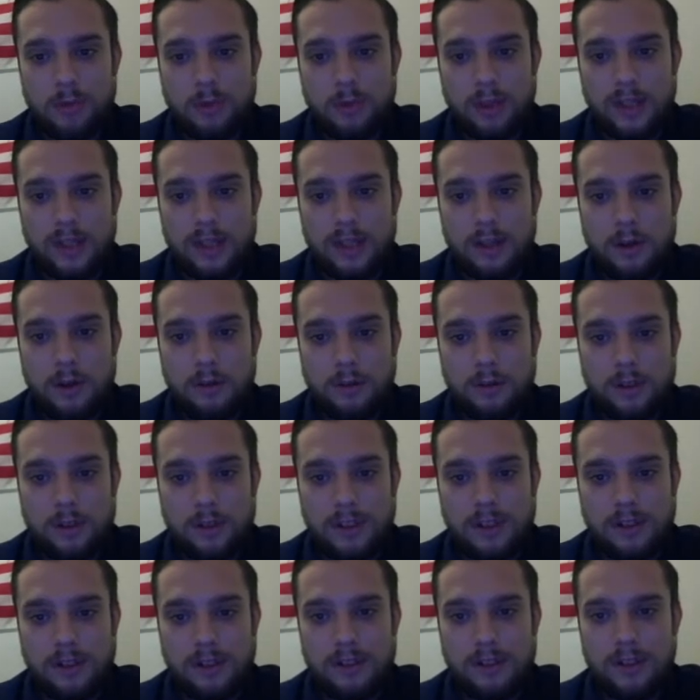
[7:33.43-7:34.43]
link over
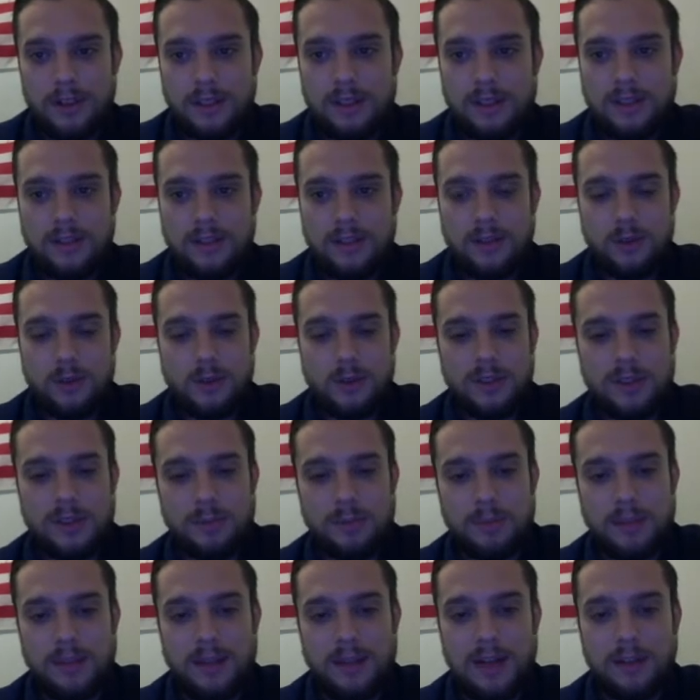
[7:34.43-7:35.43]
here to
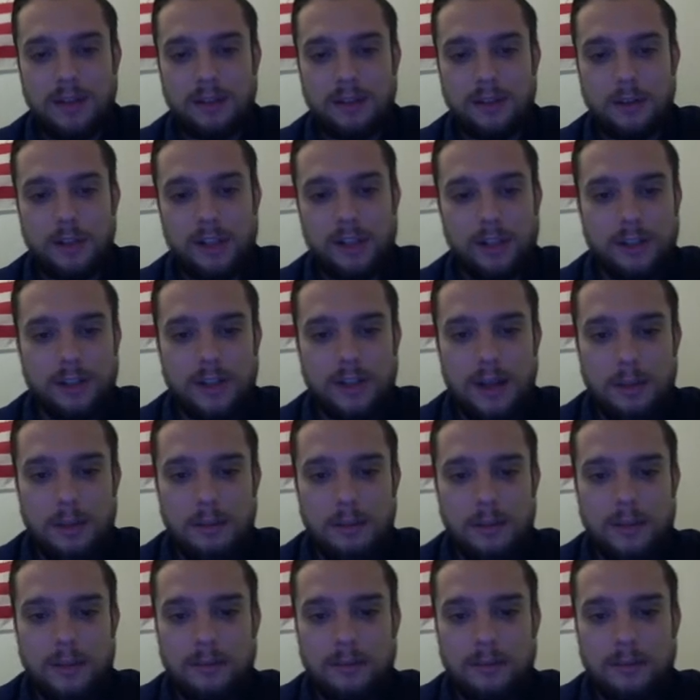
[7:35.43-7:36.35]
explain that in greater depth.